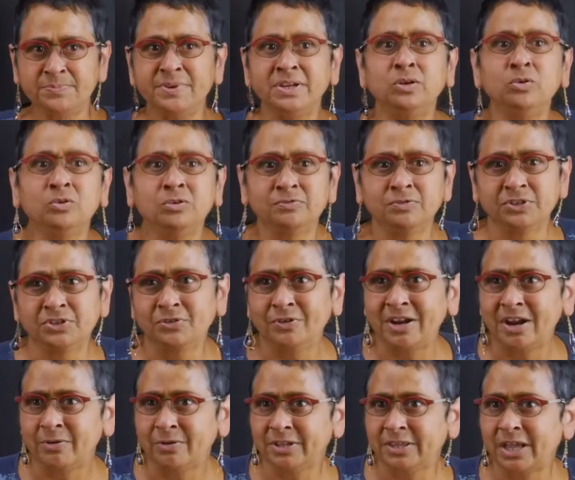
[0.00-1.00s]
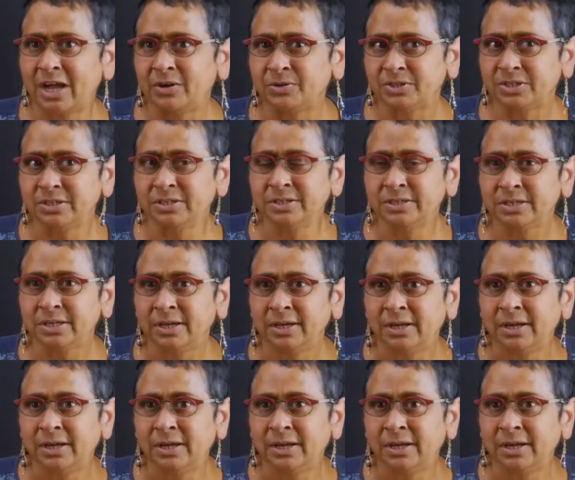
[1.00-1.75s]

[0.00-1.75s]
me a loan for $300,000,